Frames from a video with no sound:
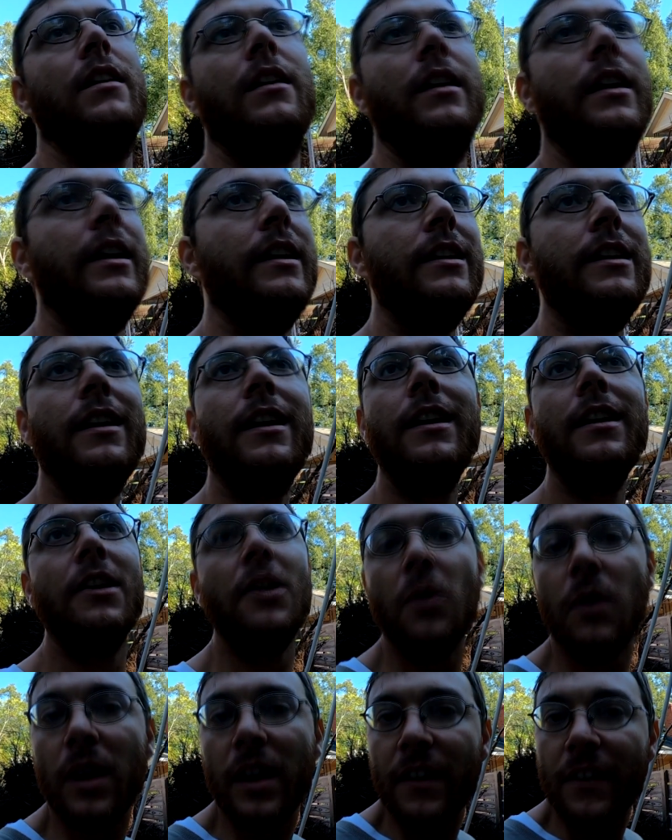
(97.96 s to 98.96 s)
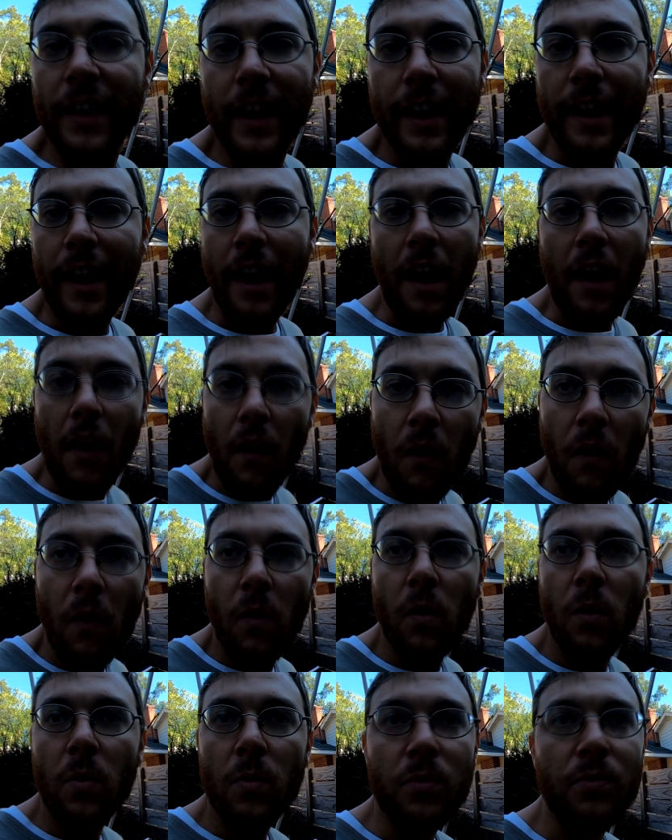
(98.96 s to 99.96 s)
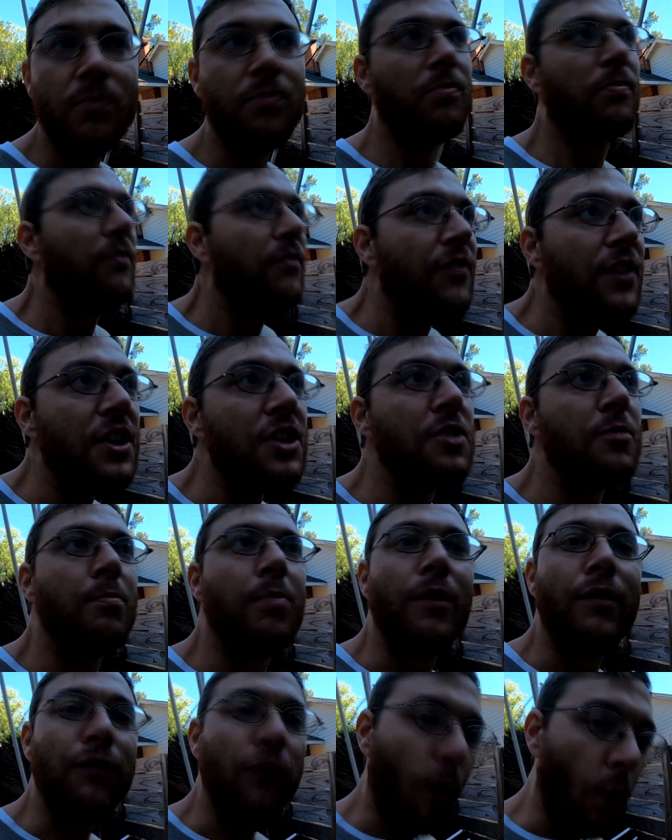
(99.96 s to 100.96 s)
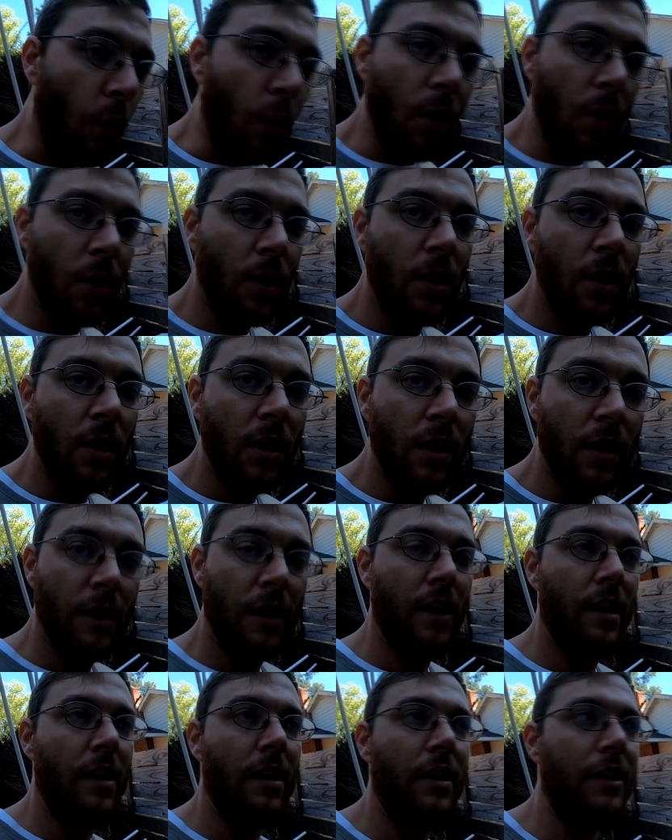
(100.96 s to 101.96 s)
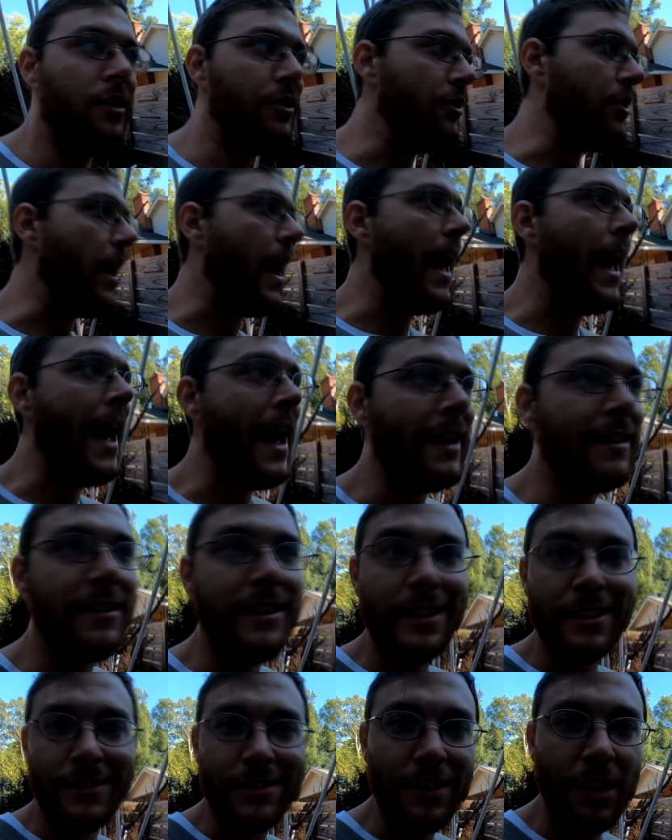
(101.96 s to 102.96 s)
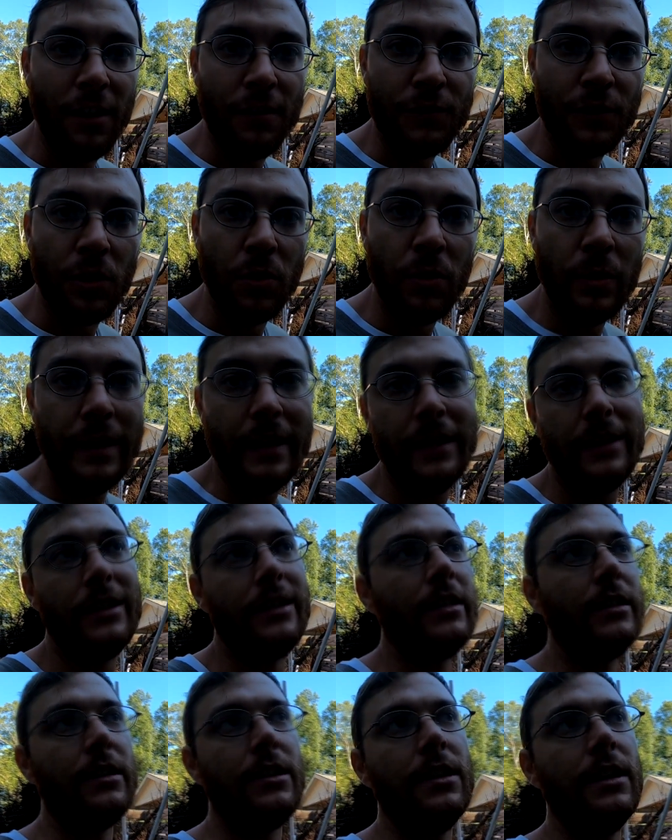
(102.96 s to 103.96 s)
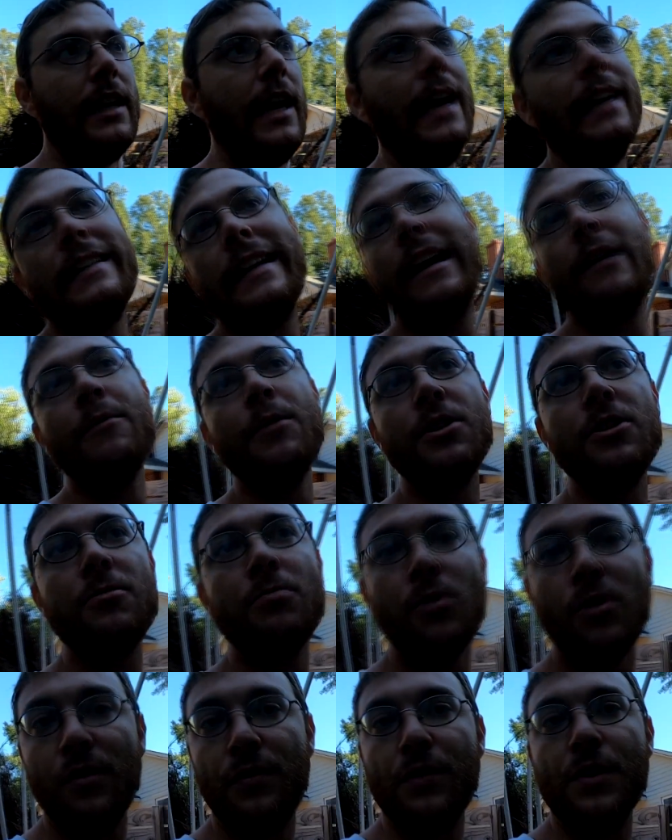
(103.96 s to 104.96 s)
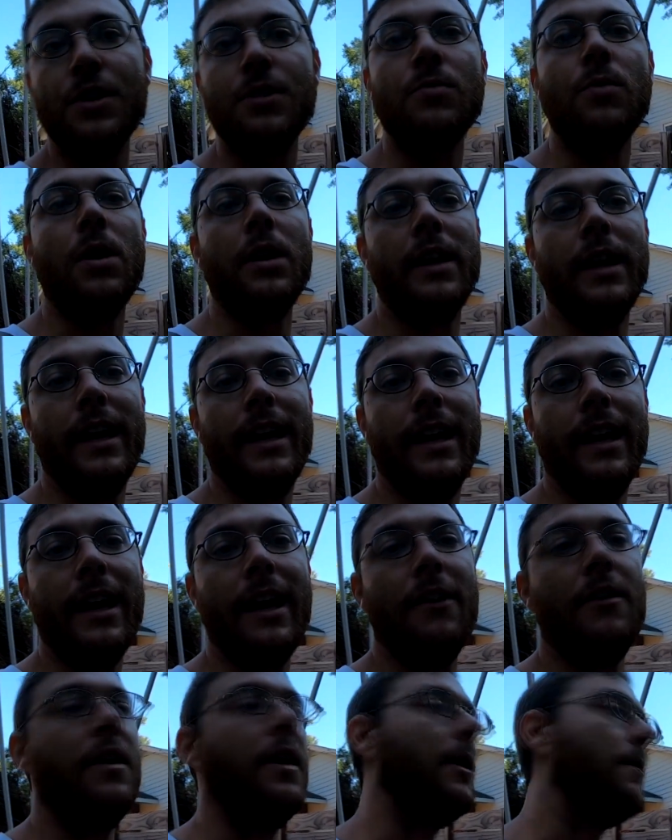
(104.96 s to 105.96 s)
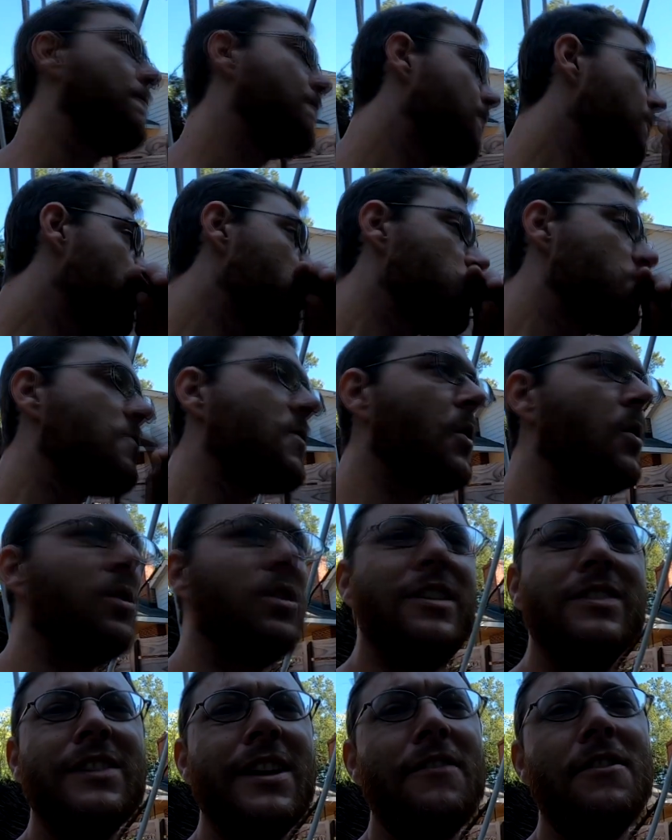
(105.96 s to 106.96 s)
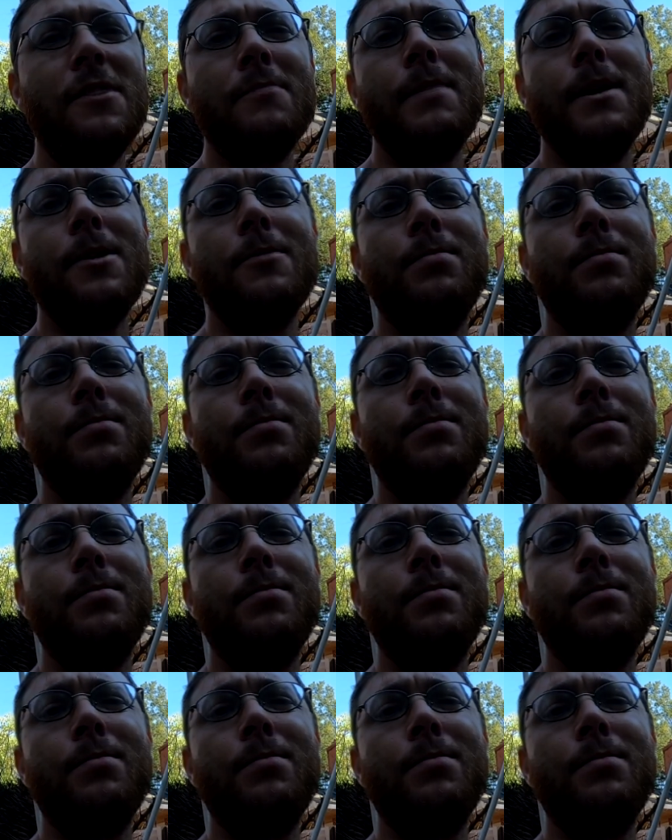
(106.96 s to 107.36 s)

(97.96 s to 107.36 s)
anywhere that held fish before, you add this stuff to it, you got that much more fish wanting to hang out there. Or at least having a better